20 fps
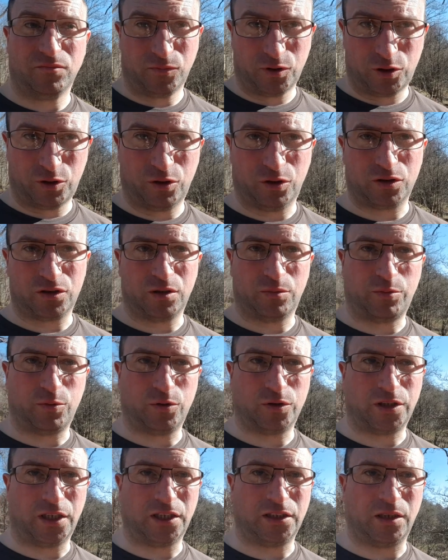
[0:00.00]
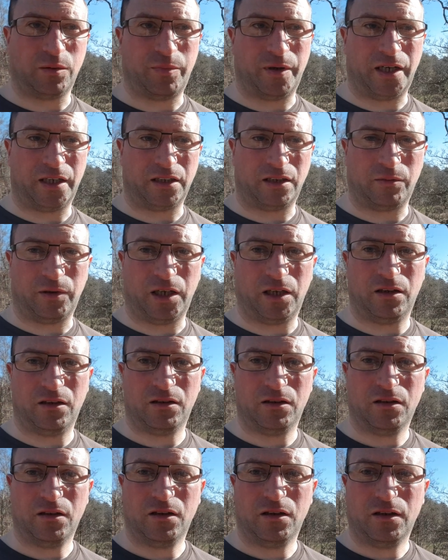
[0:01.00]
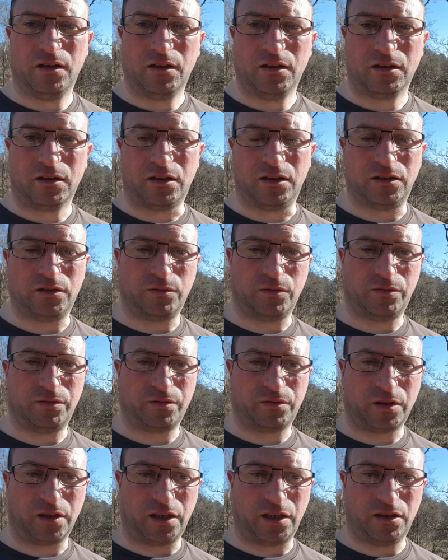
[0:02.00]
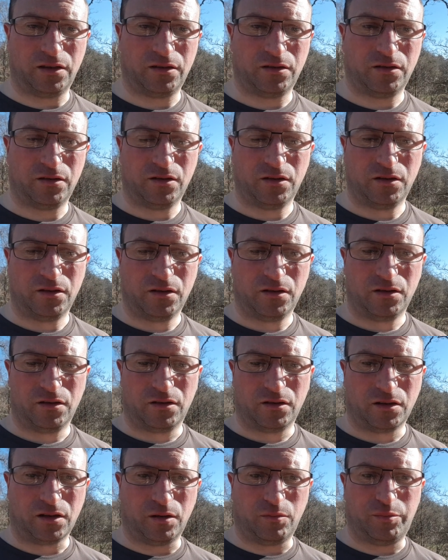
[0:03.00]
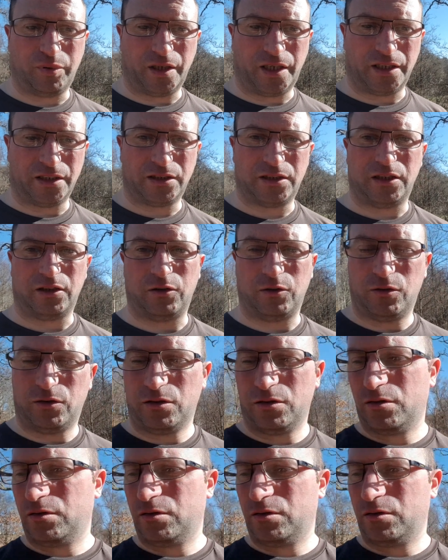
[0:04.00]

Stuart's in the process of packing away, because we've kind of got plans to do.